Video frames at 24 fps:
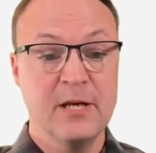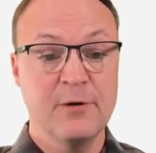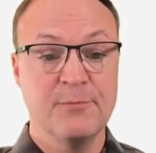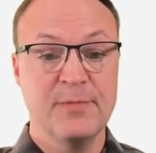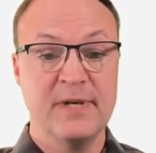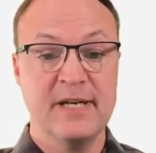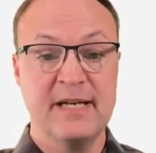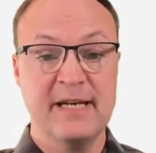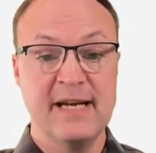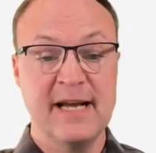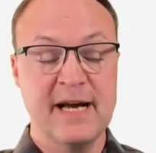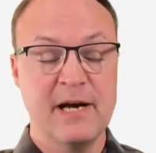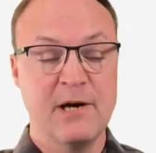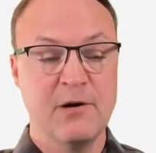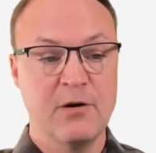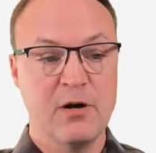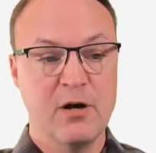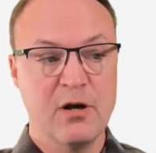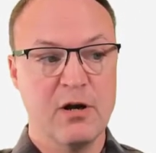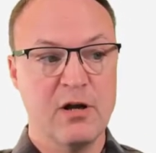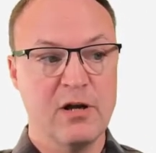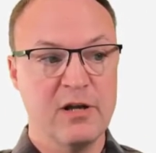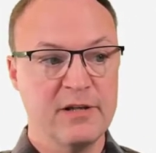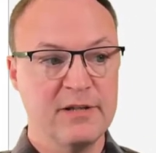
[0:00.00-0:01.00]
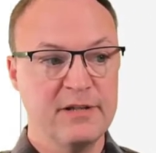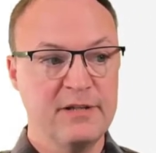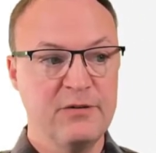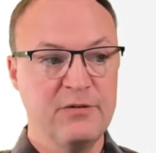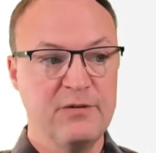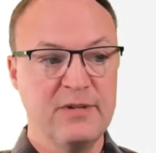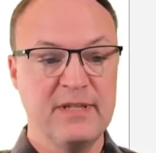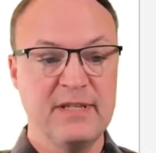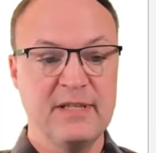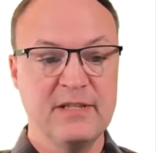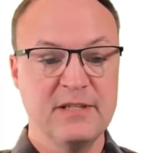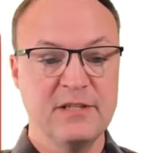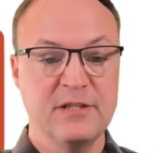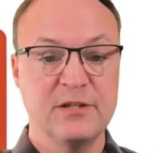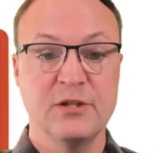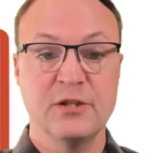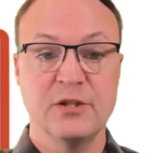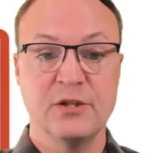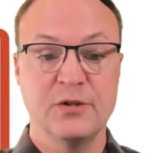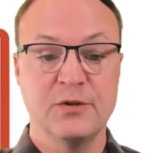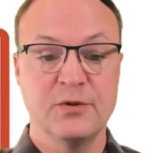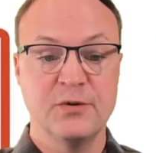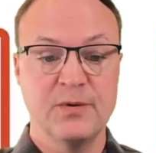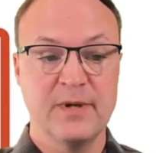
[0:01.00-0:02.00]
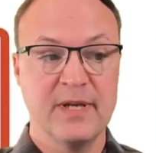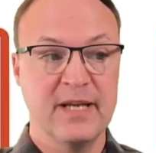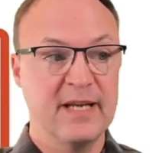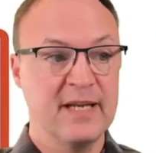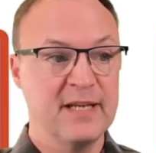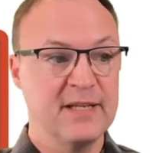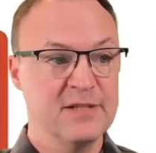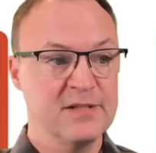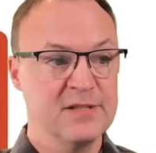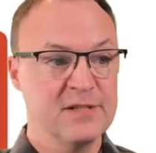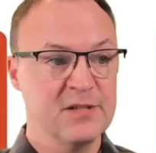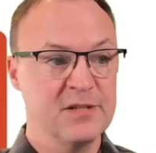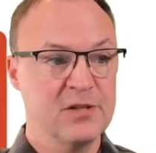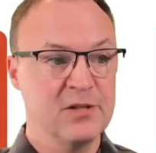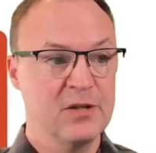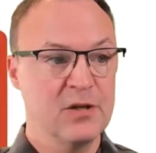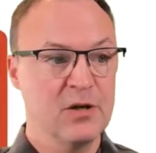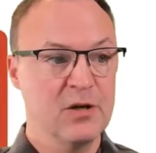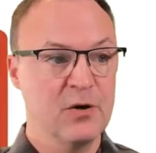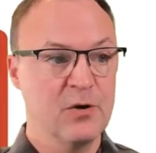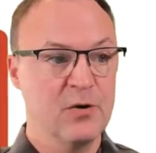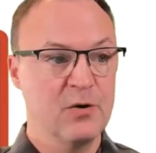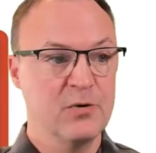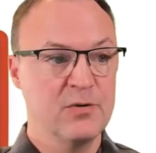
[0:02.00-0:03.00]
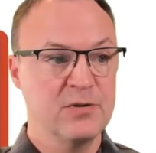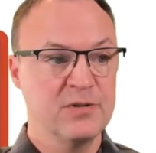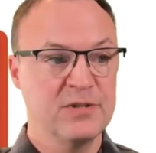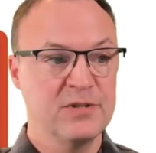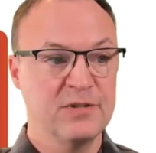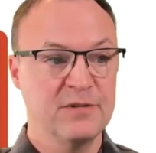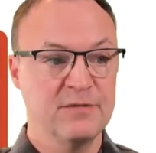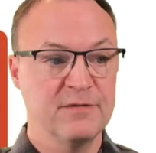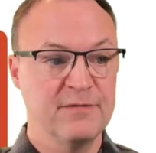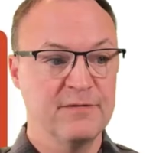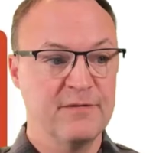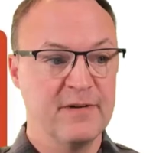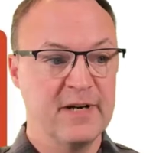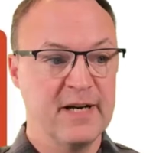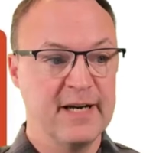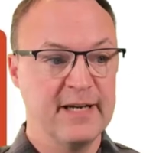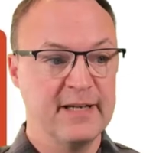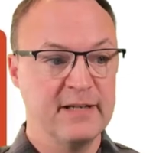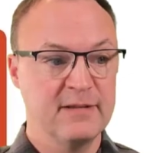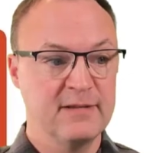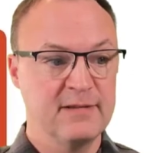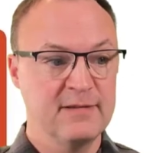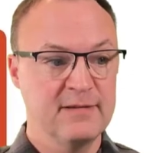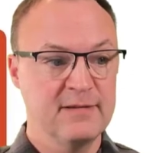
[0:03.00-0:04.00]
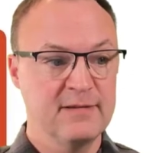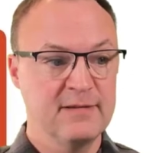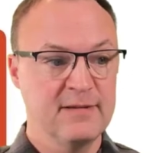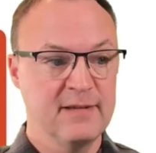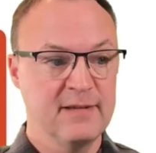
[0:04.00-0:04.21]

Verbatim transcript: But now all you need to do is go to File